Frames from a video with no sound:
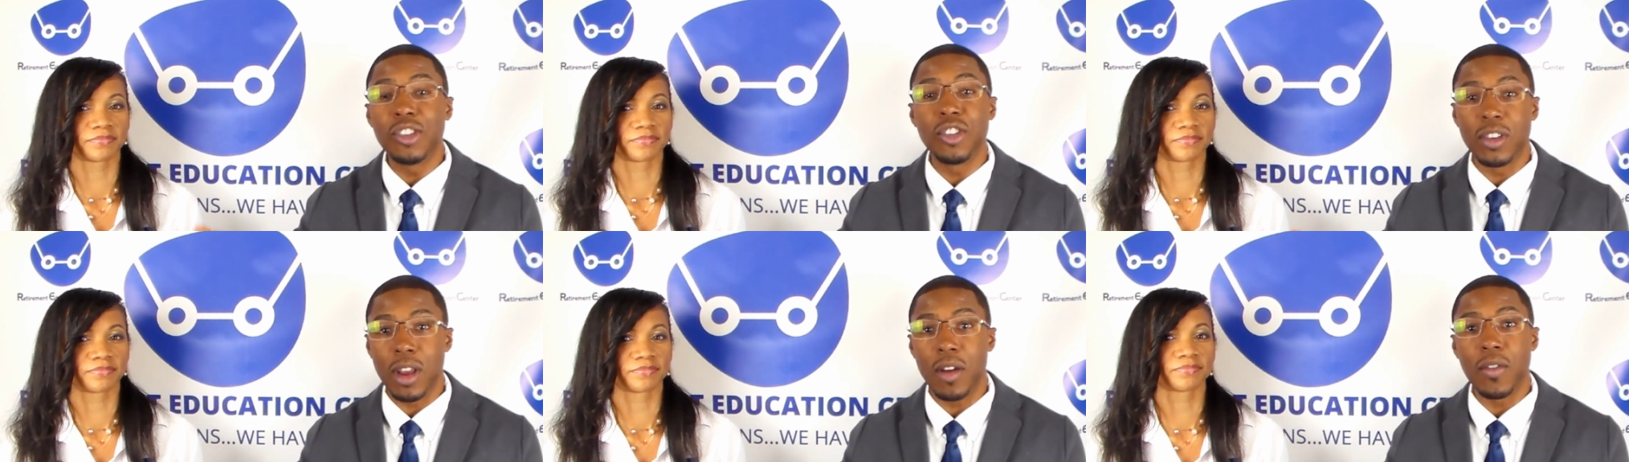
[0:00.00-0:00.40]

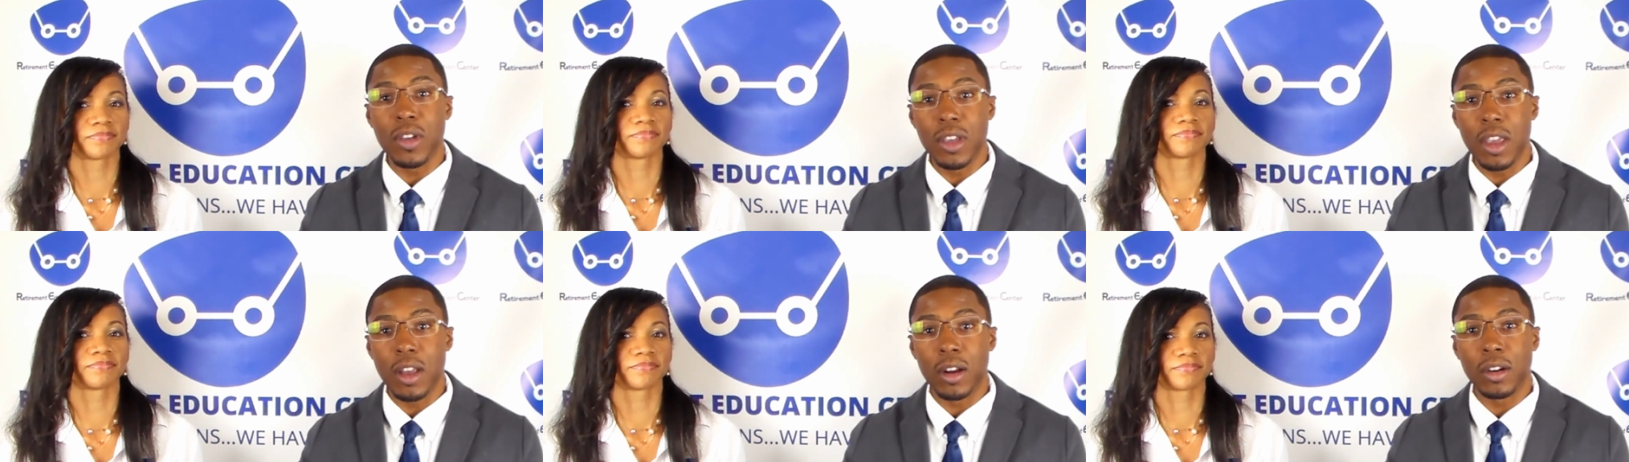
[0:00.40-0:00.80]
Speaker 1: each and
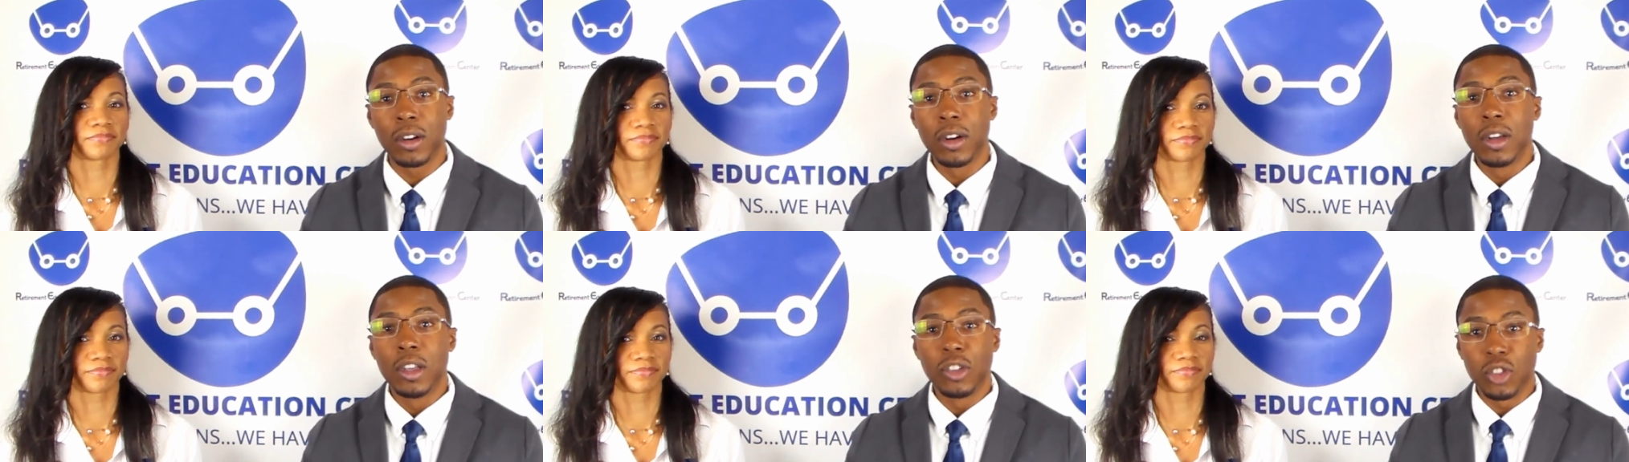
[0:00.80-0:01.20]
every
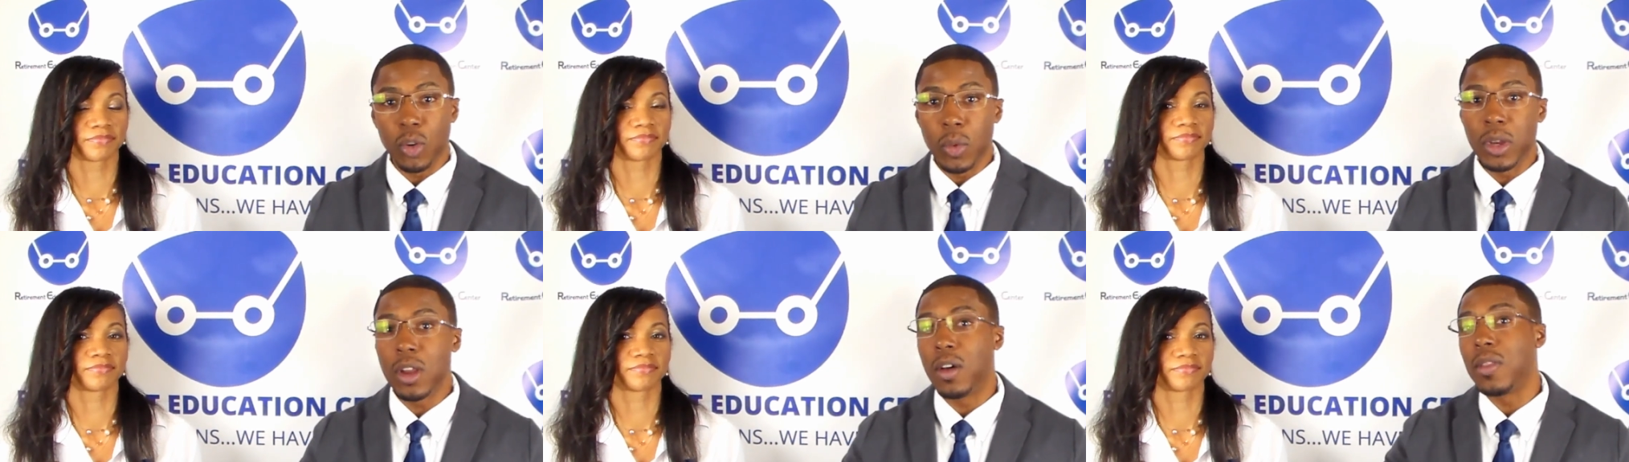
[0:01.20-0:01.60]
year.
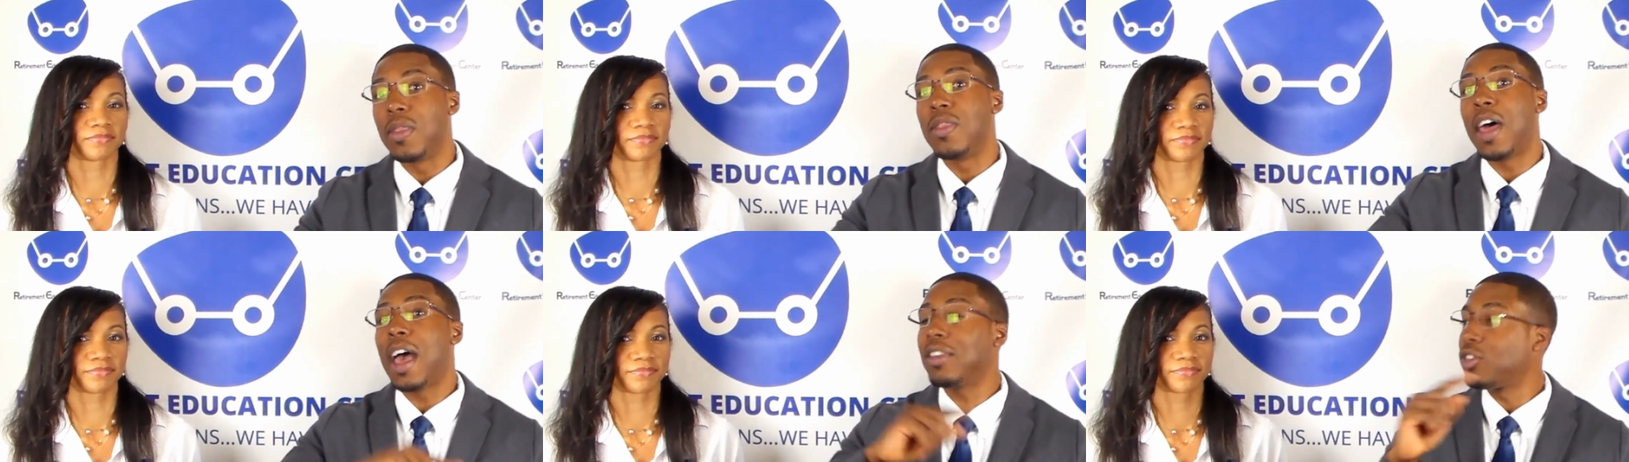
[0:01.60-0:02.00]
So we know
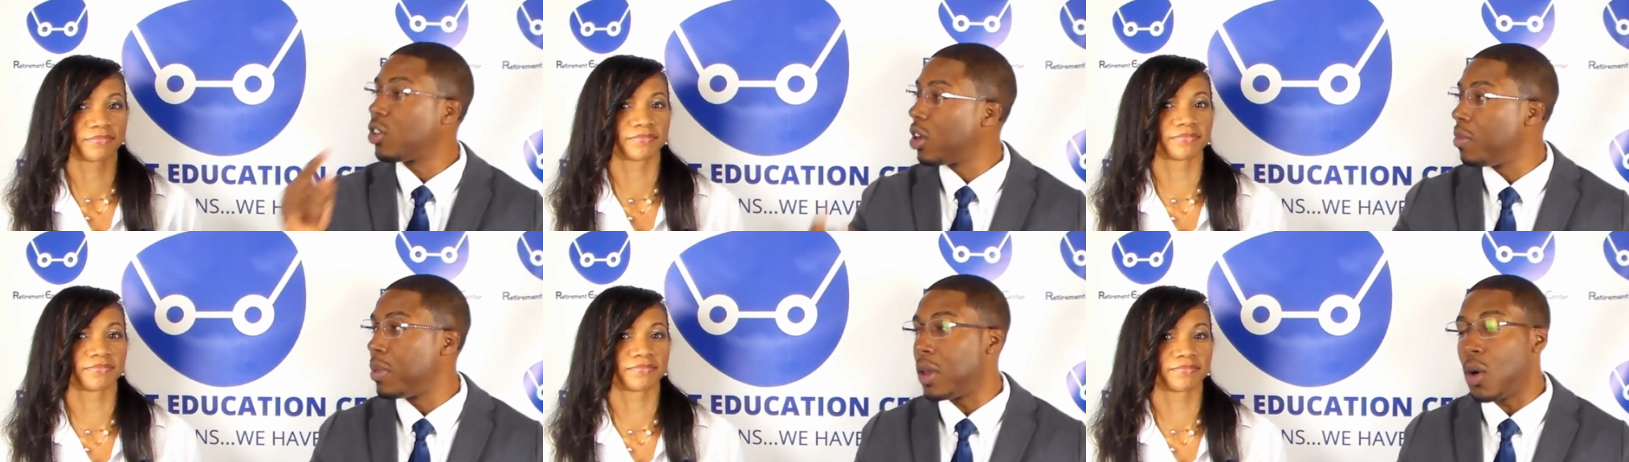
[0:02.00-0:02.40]

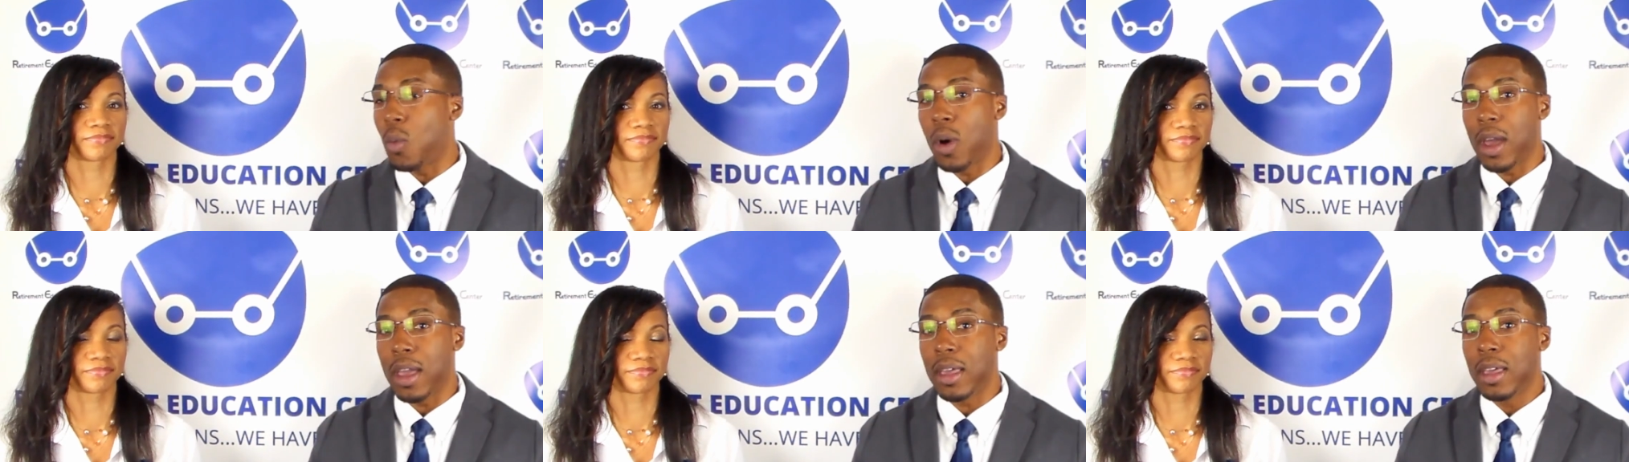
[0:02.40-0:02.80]
that's going to be a
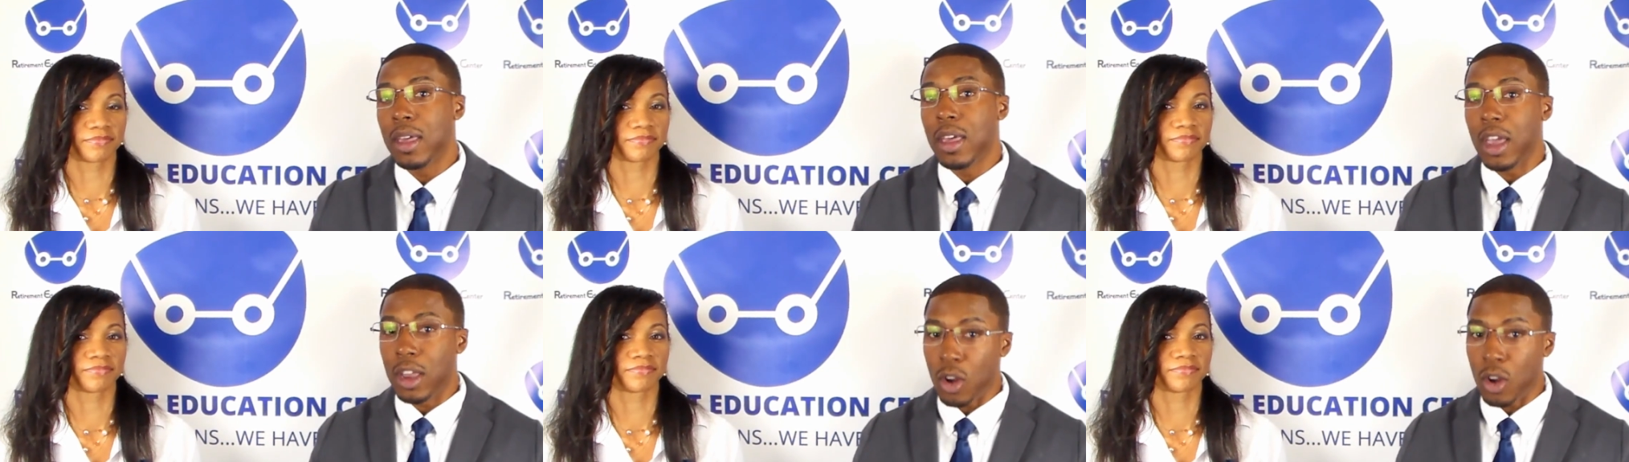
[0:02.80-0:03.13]
way